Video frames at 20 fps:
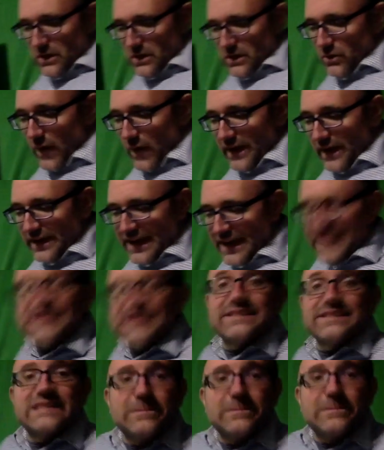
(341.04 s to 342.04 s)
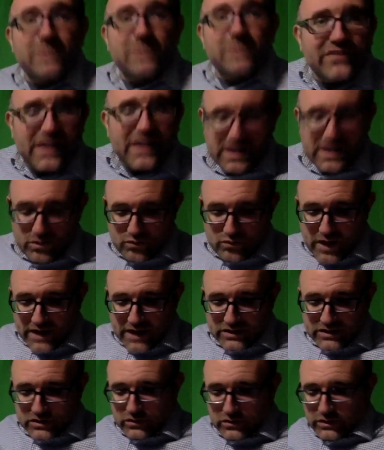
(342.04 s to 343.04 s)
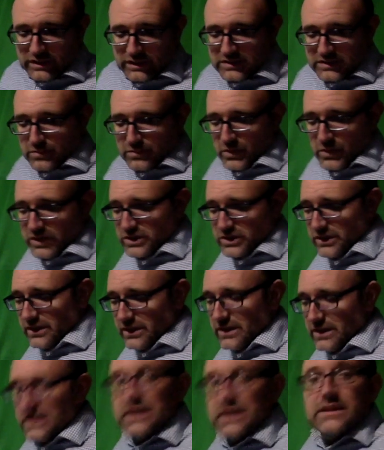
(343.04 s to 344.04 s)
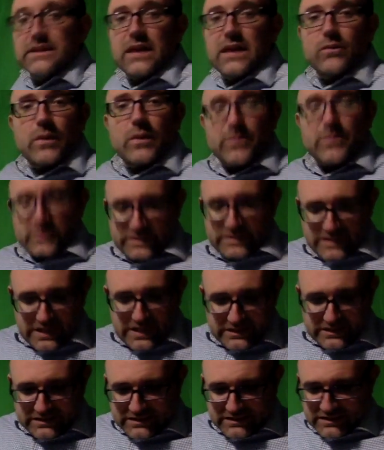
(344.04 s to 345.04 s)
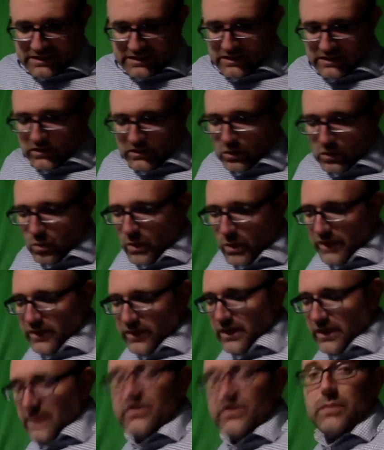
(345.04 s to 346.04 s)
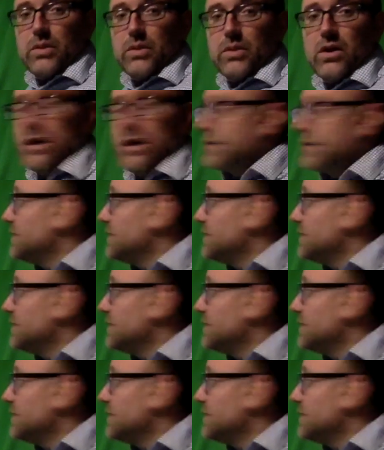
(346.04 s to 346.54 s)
write and simplify a rational expression that represents the width of the plot.